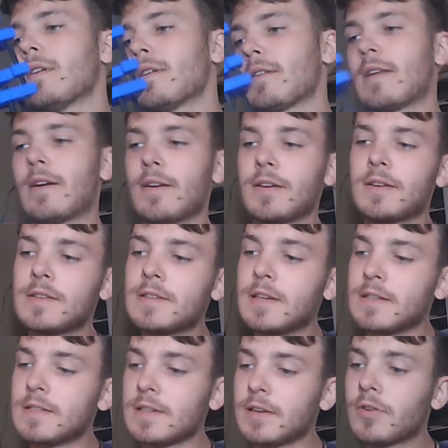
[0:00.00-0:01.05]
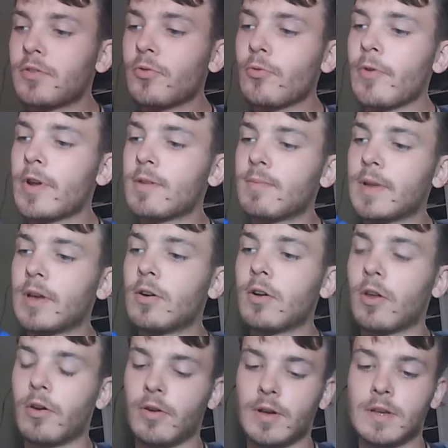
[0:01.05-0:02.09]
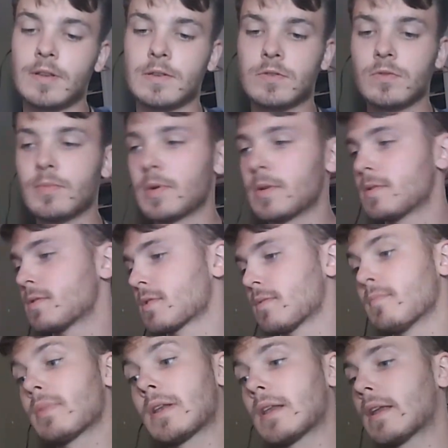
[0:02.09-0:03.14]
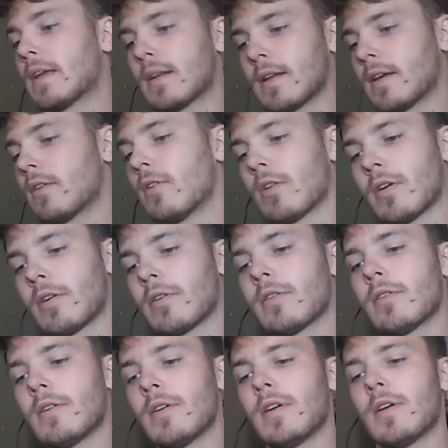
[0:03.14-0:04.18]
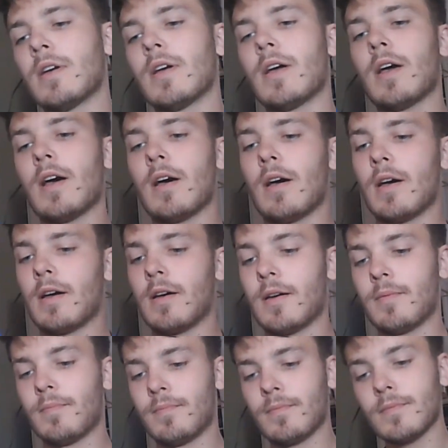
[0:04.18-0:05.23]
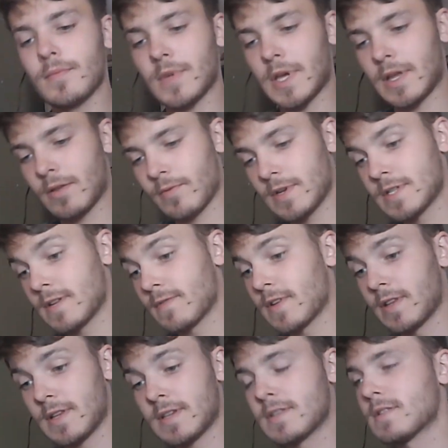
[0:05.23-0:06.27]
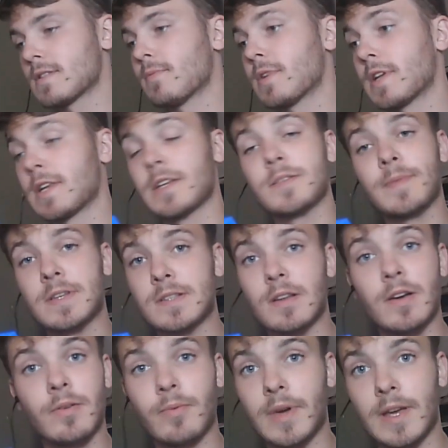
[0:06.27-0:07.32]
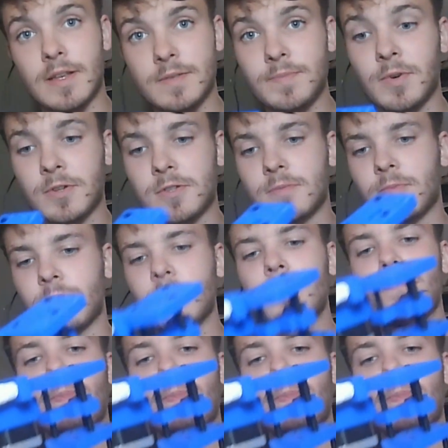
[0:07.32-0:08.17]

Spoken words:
Now you can see it's incredibly hollow, it is almost completely hollow. And the reason I've done this is I wanted it to be as lightweight as possible.